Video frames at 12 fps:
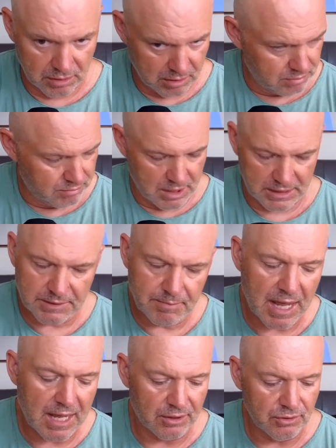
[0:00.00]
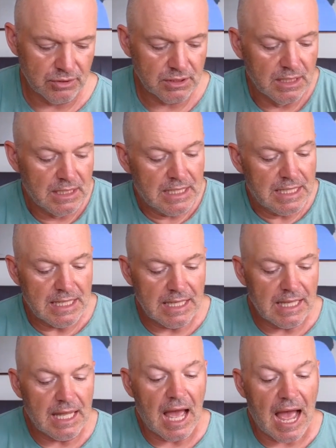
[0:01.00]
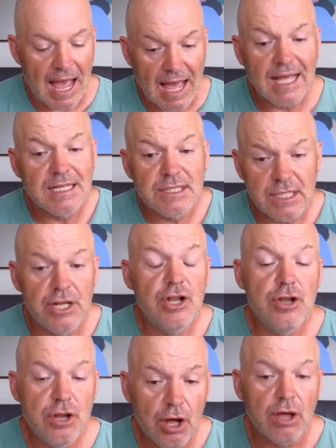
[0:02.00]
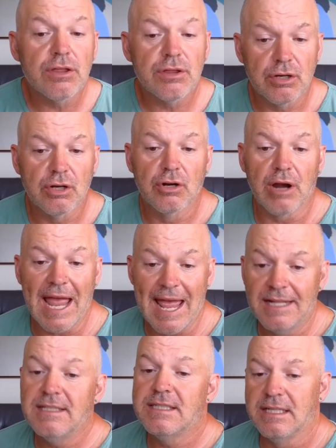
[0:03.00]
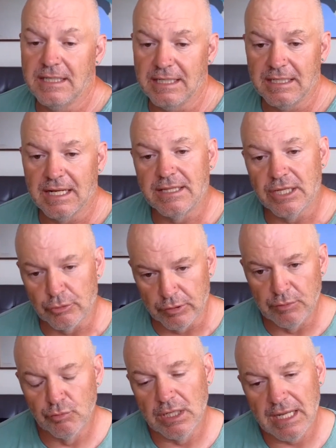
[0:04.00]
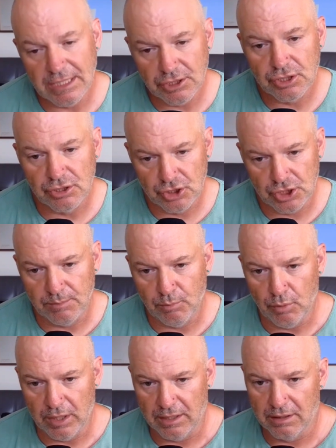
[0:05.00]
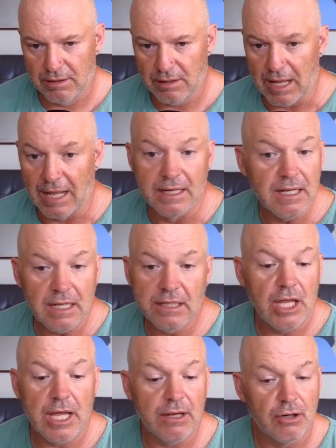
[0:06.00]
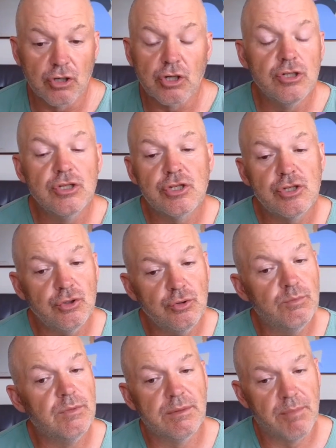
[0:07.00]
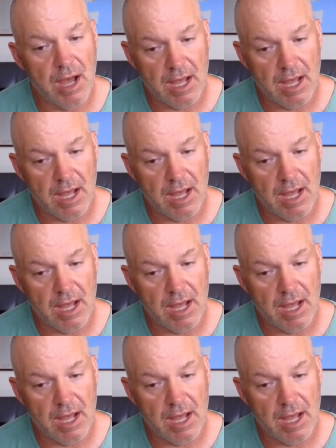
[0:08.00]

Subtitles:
my spouse has another entity that they're in relationship with, and they are consumed by